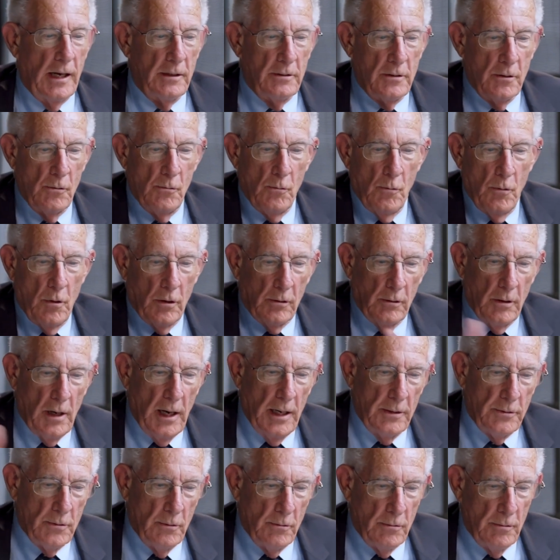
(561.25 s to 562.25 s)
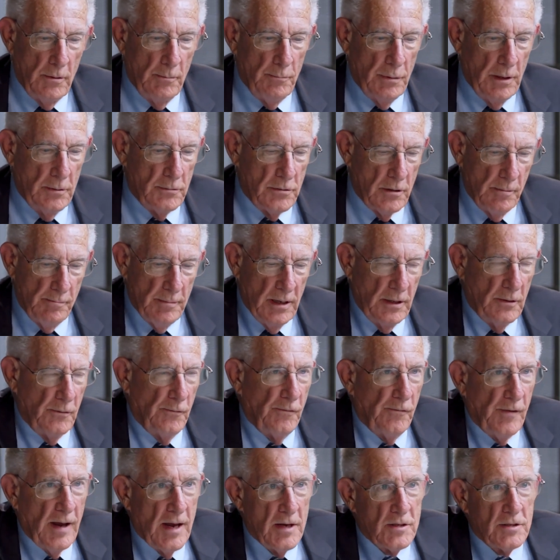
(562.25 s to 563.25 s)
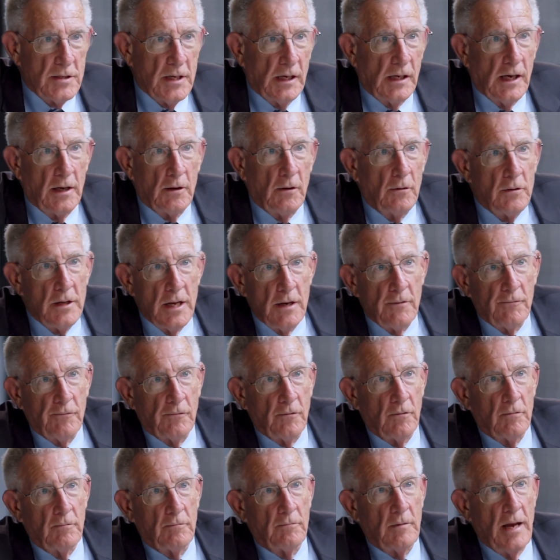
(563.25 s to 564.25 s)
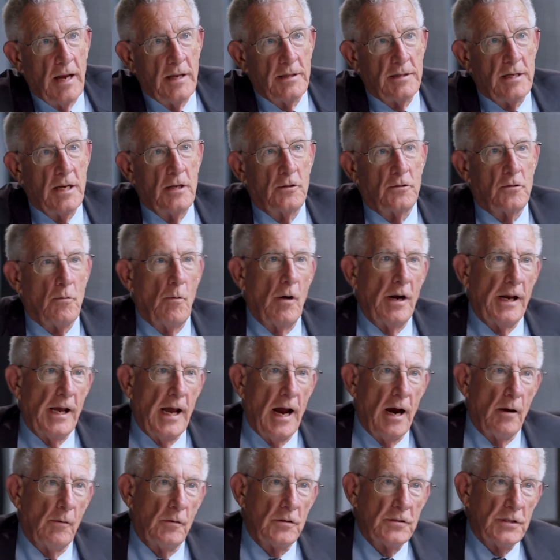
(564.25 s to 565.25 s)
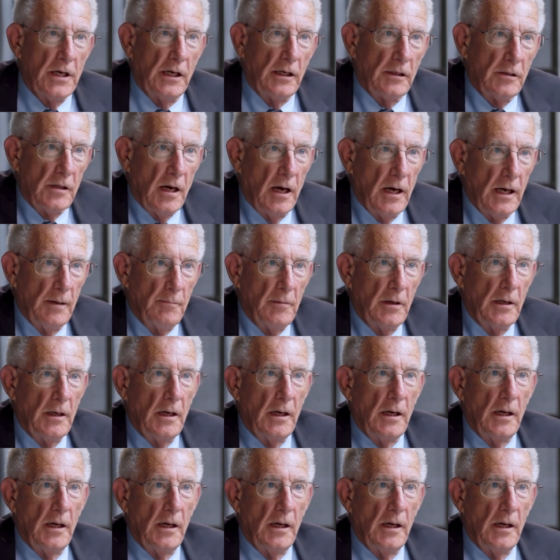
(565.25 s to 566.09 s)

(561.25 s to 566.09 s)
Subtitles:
I do water. I do intermittent fasting. I don't eat for 18, 20 hours at a time.